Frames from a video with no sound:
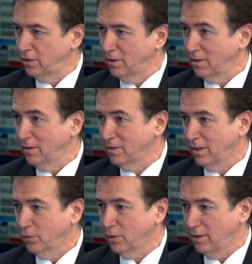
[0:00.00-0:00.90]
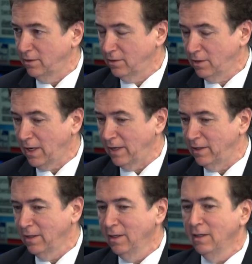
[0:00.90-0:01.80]
At least that's said.
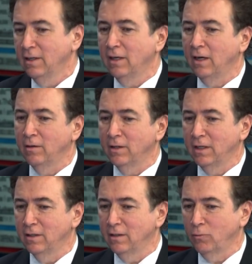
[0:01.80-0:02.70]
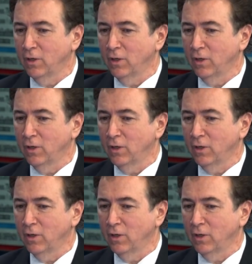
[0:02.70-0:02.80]
And